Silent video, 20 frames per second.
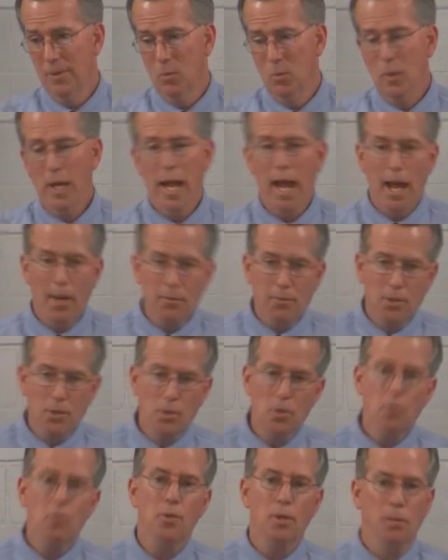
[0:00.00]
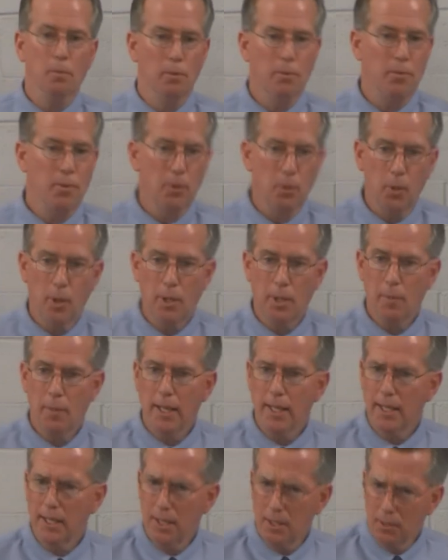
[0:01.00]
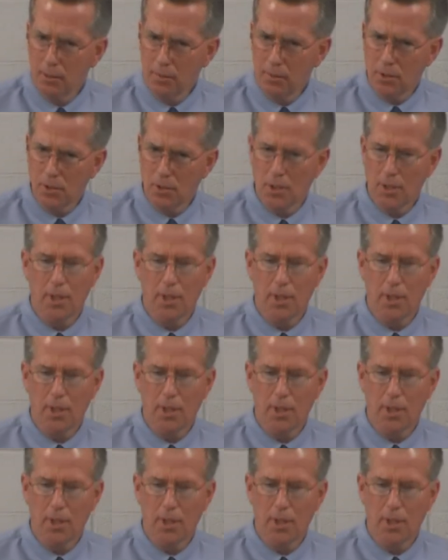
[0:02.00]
We have to do them if they're going to make any difference